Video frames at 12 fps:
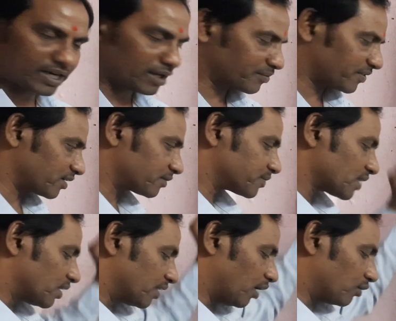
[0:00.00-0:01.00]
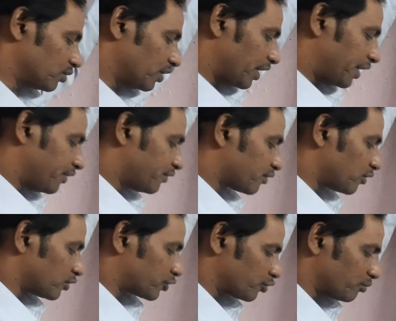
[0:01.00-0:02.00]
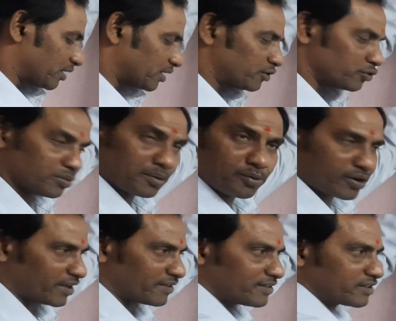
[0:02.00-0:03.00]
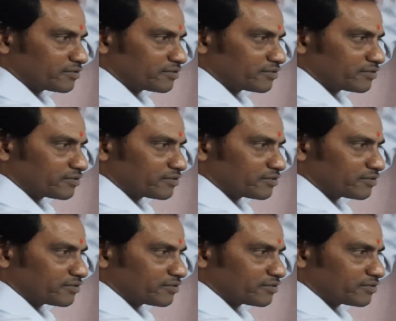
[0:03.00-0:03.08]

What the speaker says: I am saying. Now N is equal to Q by E, you memorize this